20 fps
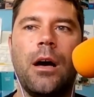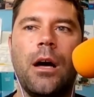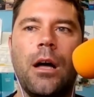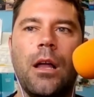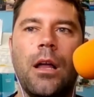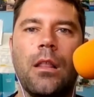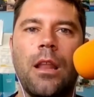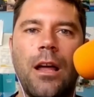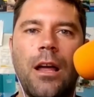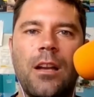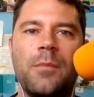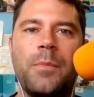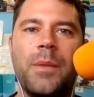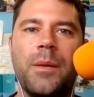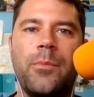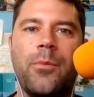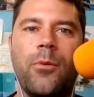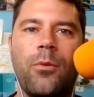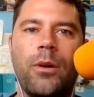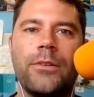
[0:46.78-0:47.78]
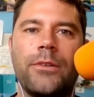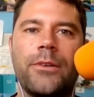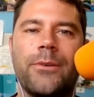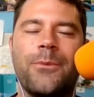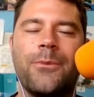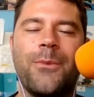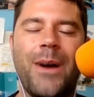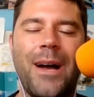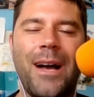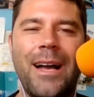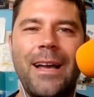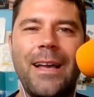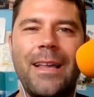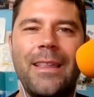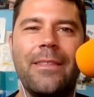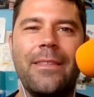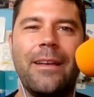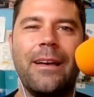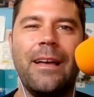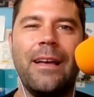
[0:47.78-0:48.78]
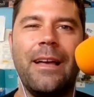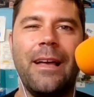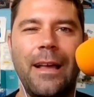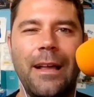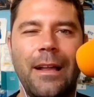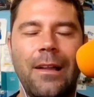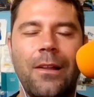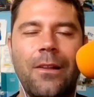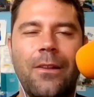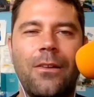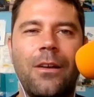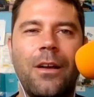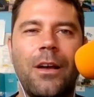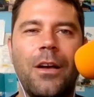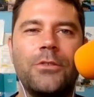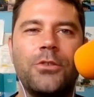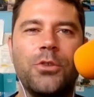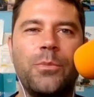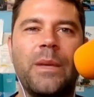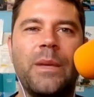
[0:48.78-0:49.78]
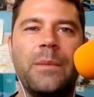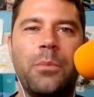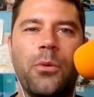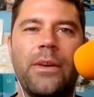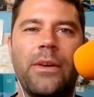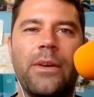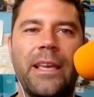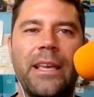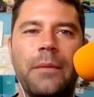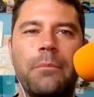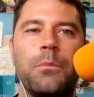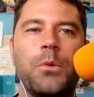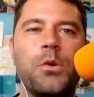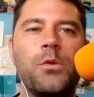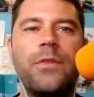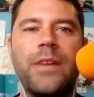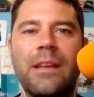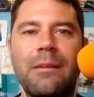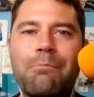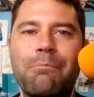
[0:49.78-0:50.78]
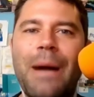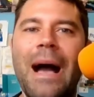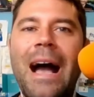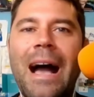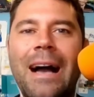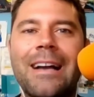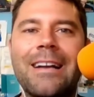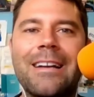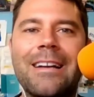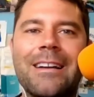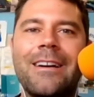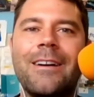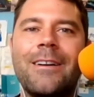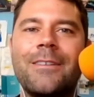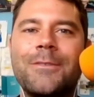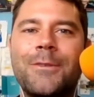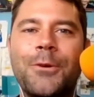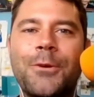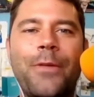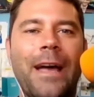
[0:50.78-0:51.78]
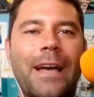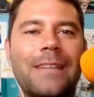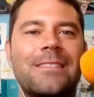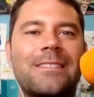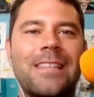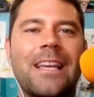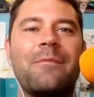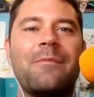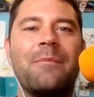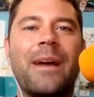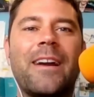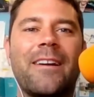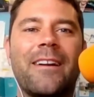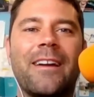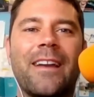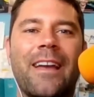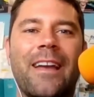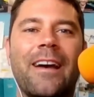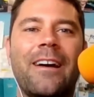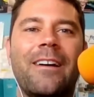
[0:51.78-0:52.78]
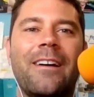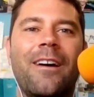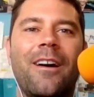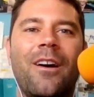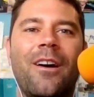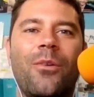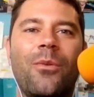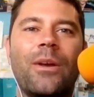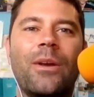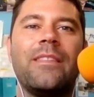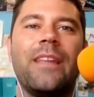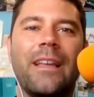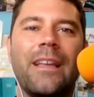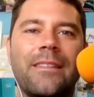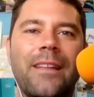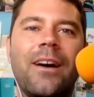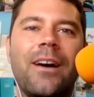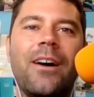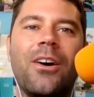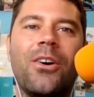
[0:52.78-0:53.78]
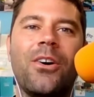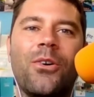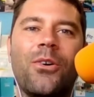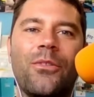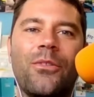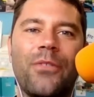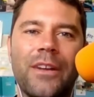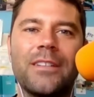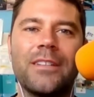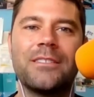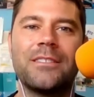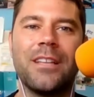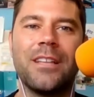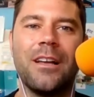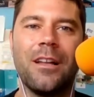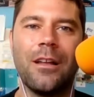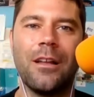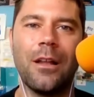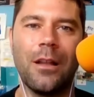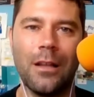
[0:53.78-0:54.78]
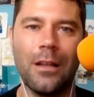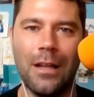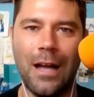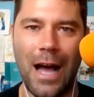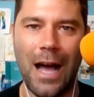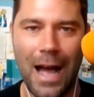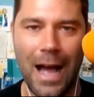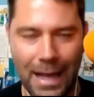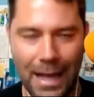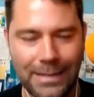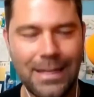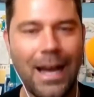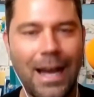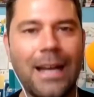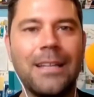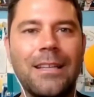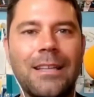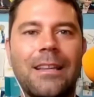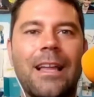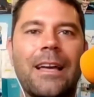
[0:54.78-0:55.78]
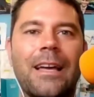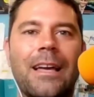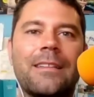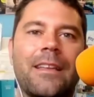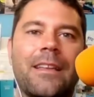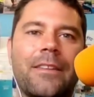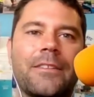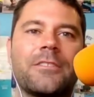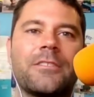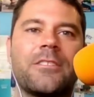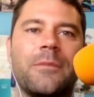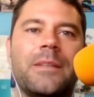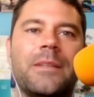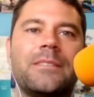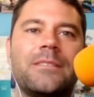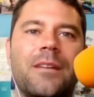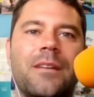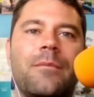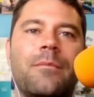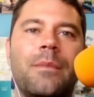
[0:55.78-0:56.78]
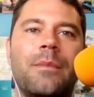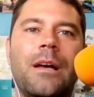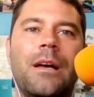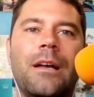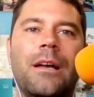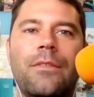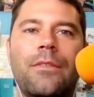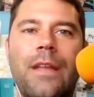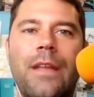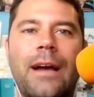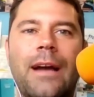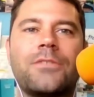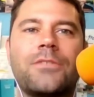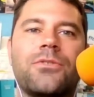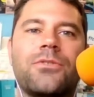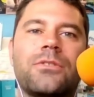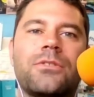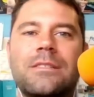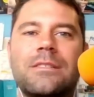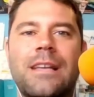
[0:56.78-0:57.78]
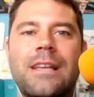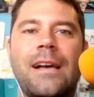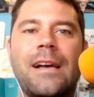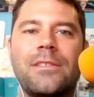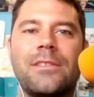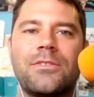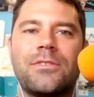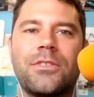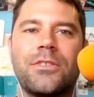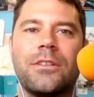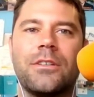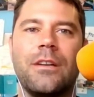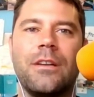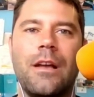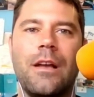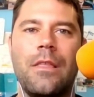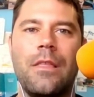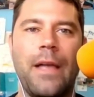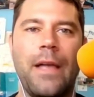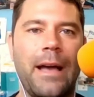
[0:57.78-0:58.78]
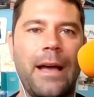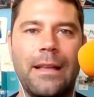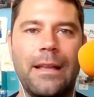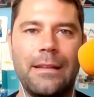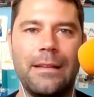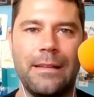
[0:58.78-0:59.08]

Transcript: a lot of people wonder, why the hell do people keep moving back to that same area when they know there's, it's highly likely there's going to be some natural disaster that